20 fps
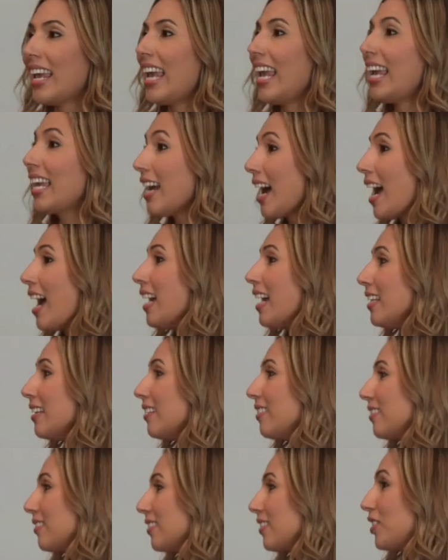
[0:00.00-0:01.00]
It got
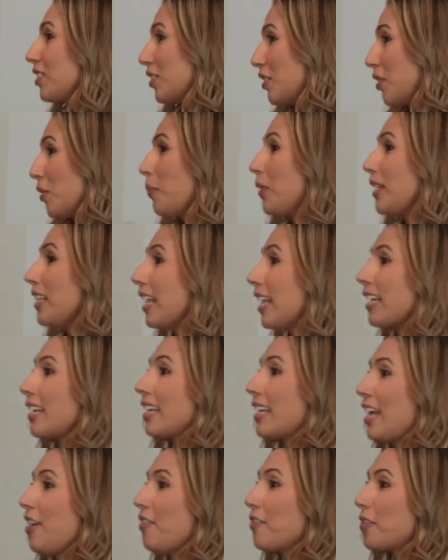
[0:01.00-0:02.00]
to be like
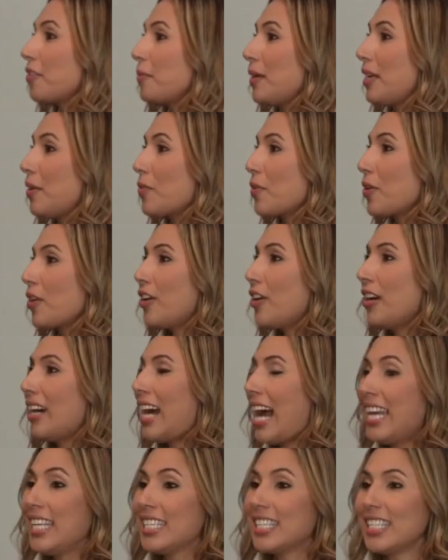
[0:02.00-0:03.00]
a game for me
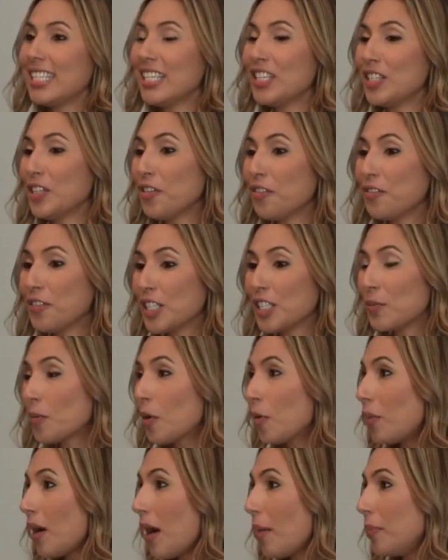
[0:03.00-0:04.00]
where I see a new
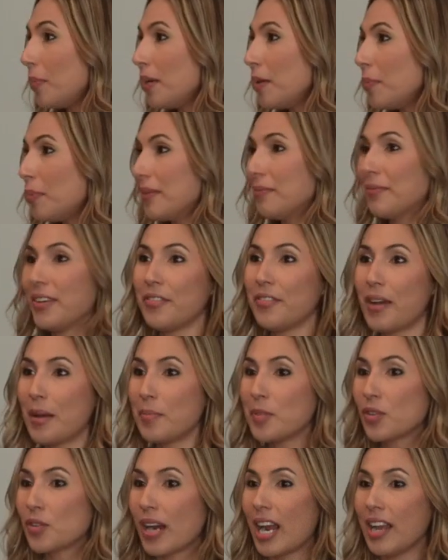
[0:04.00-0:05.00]
FSBO pop up and if
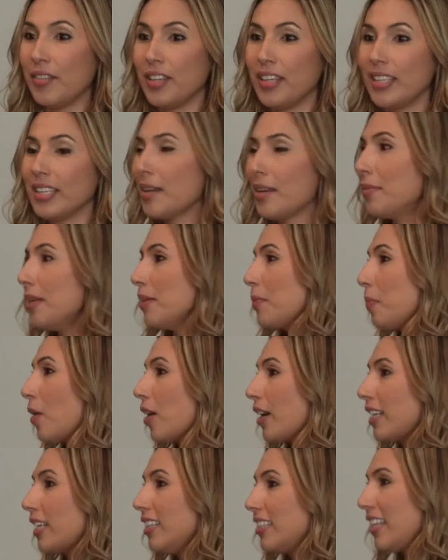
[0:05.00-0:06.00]
I'm driving and I'm in a
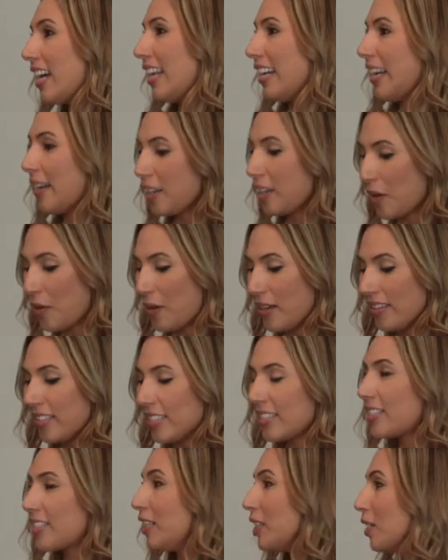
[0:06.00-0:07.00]
parking lot, I go on
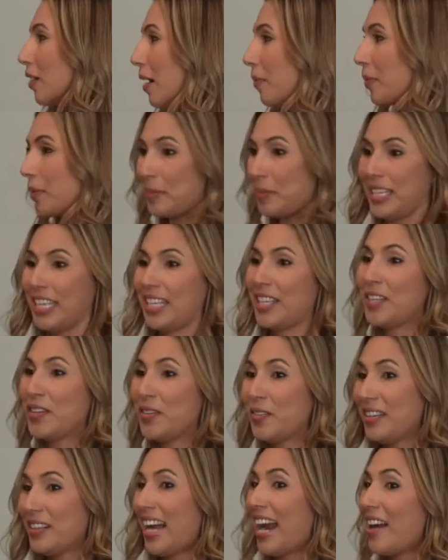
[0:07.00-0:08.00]
the Zillow app, I'm like, you
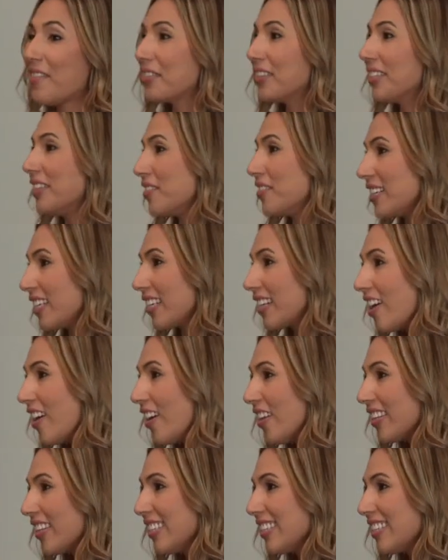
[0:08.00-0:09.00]
know what, I really want to
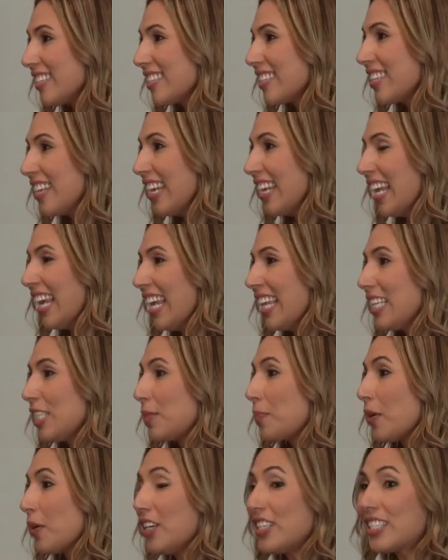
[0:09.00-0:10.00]
call this,
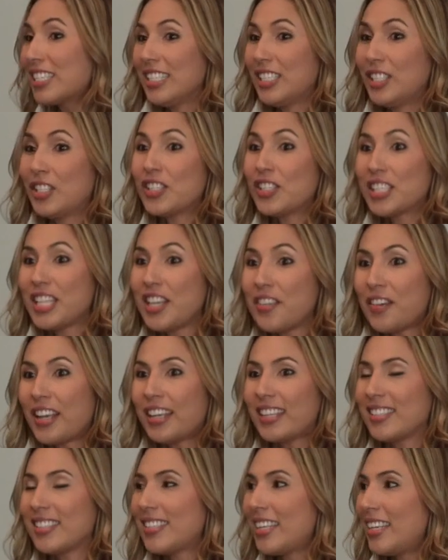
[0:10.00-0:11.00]
this person to see if
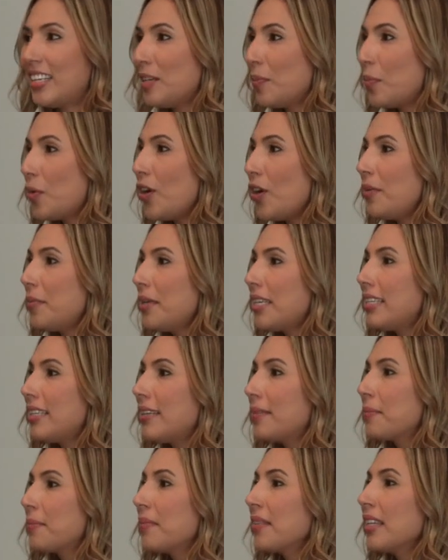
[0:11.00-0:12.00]
I can set an appointment.